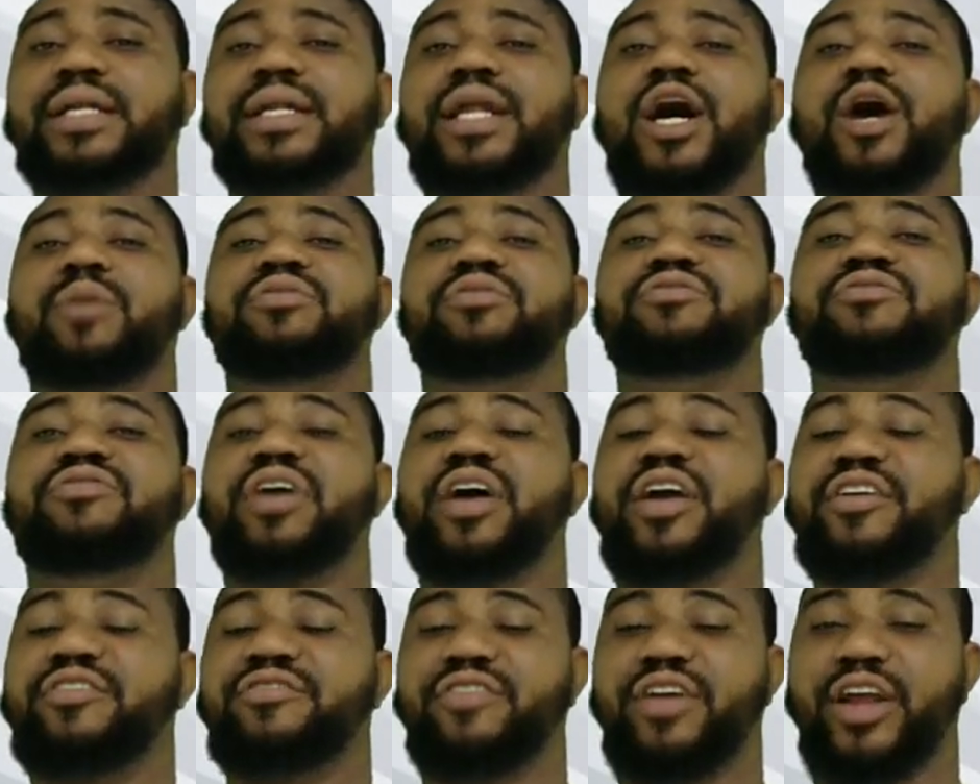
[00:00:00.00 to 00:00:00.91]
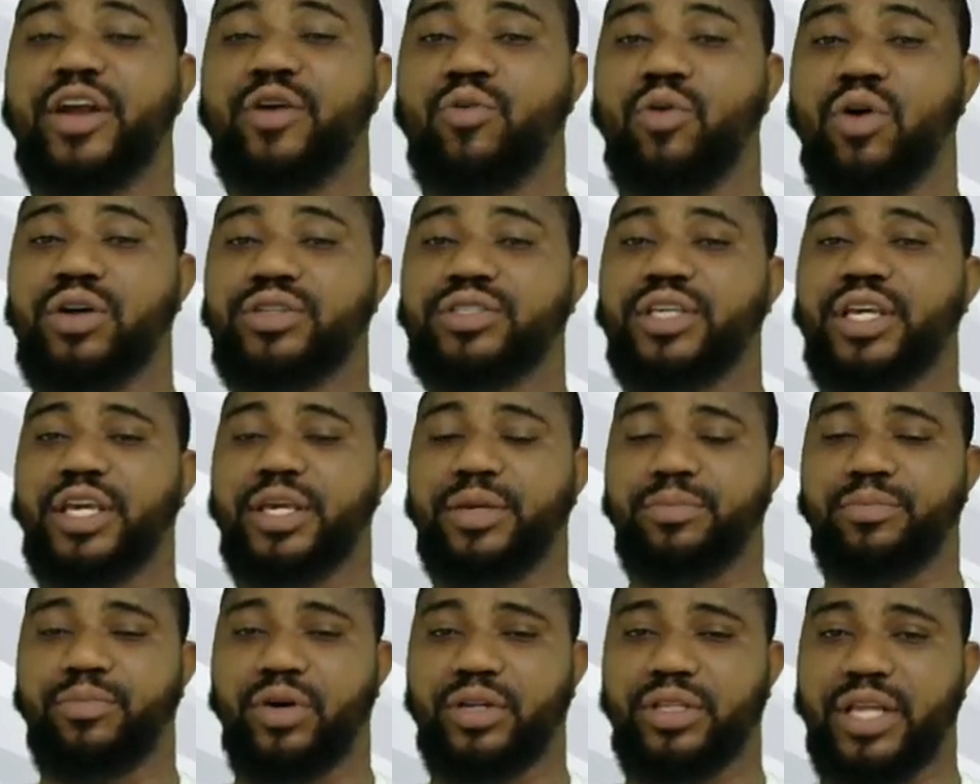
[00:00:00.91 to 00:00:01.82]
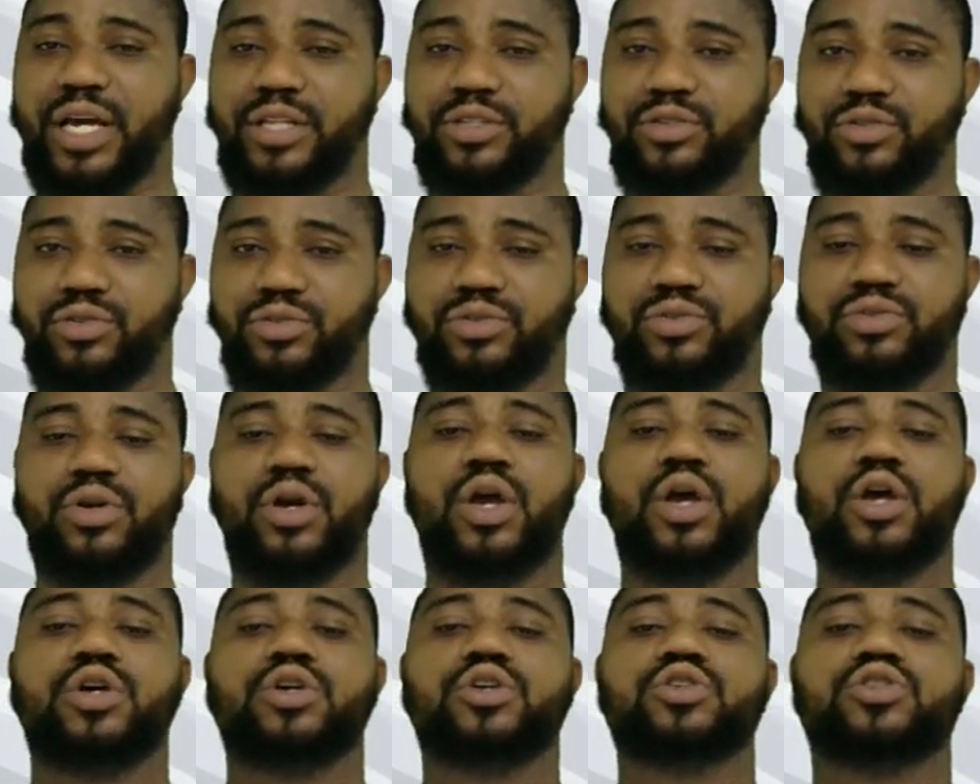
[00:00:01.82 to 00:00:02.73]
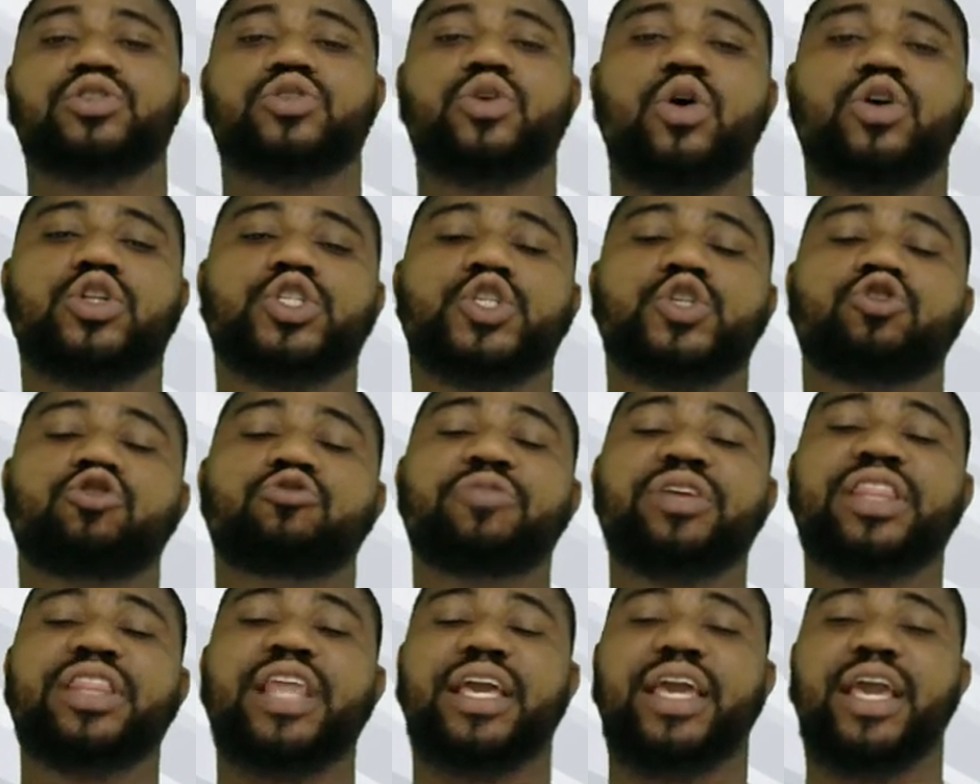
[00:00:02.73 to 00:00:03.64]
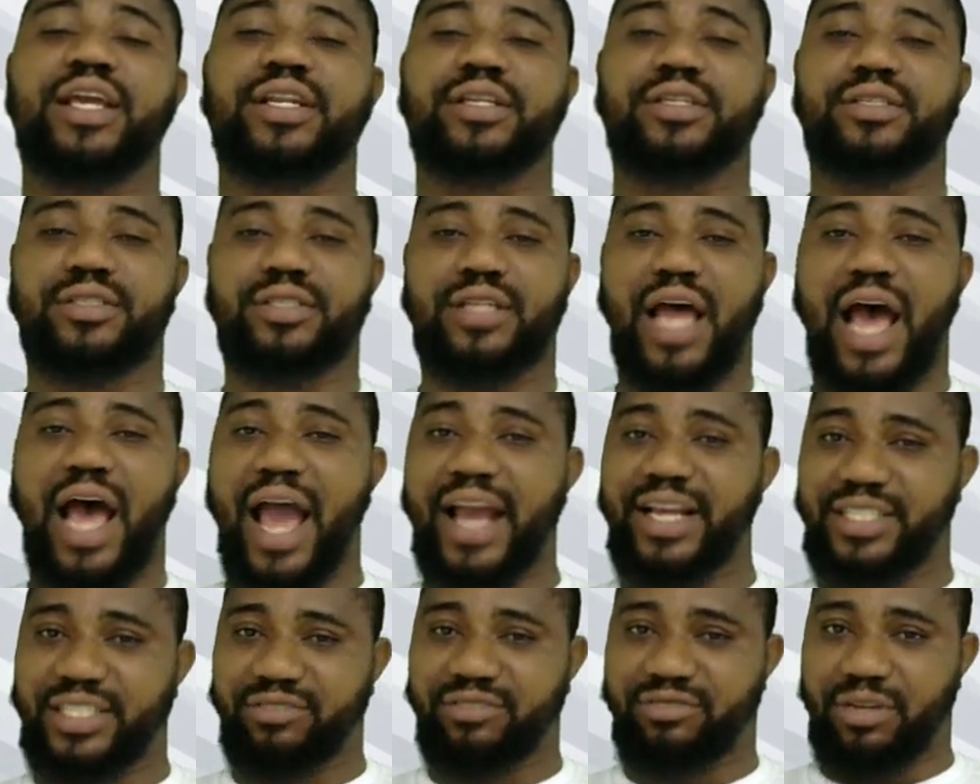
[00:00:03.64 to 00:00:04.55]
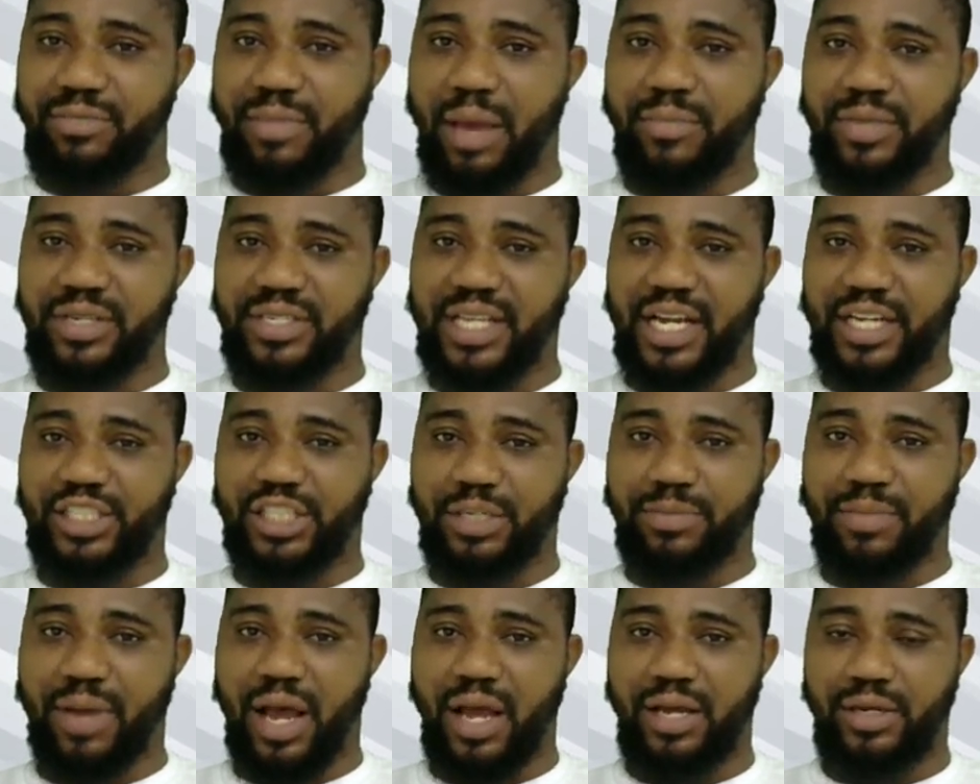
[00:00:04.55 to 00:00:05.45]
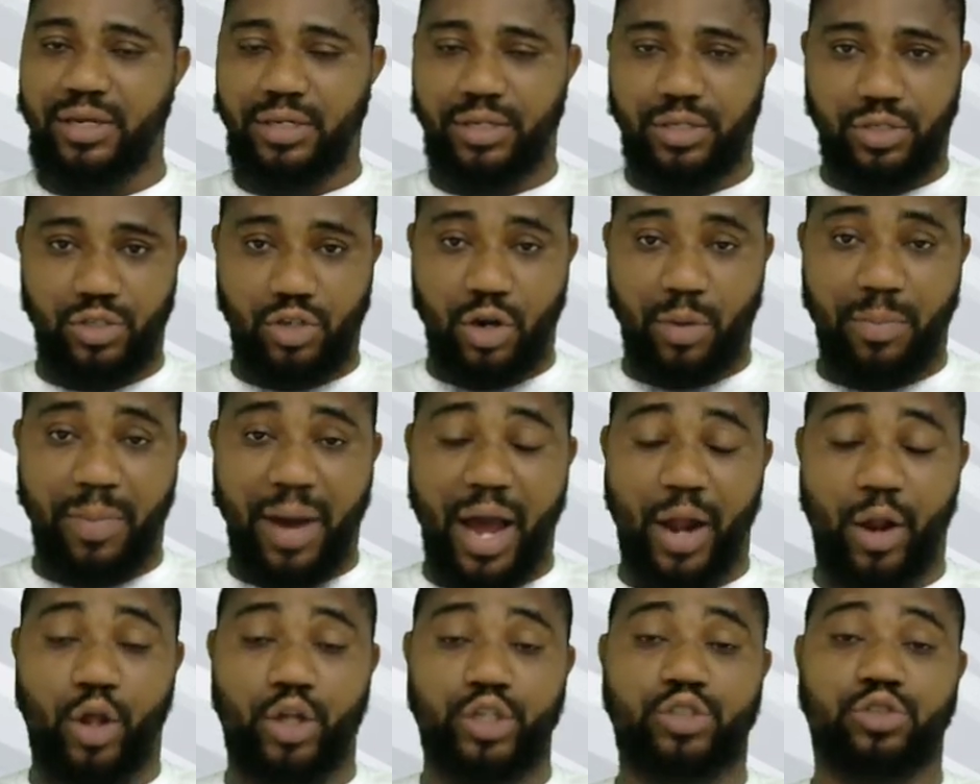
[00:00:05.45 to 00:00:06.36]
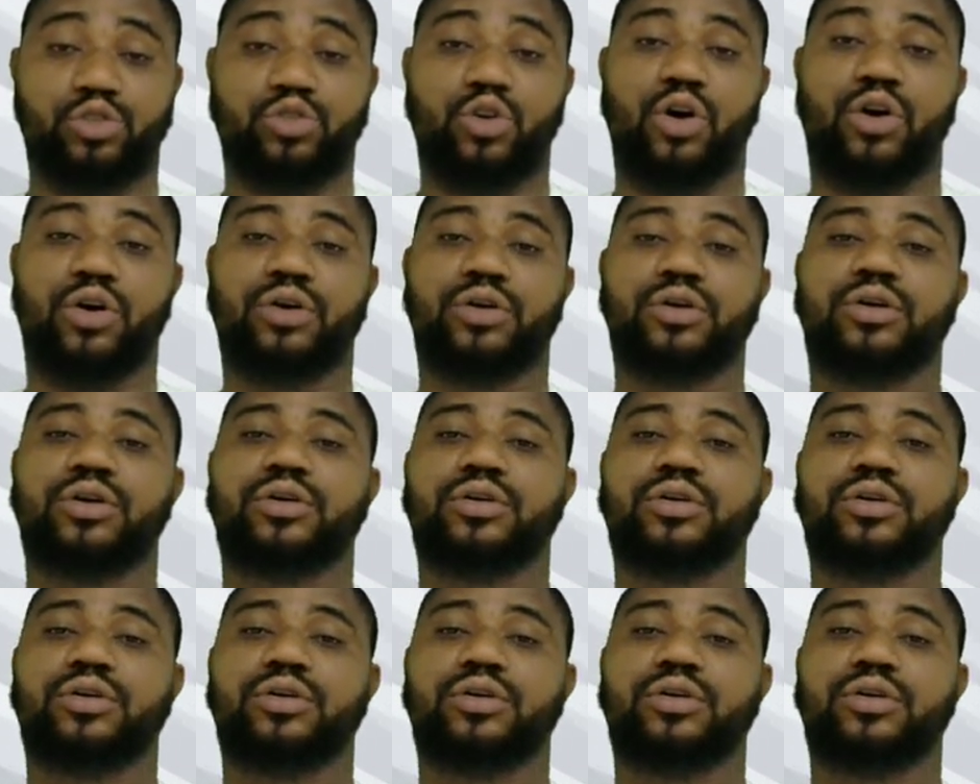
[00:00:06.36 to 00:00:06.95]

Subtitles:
That will be very, very important to you. So, till meet again, I still remain Mr. Chima, your biology tutor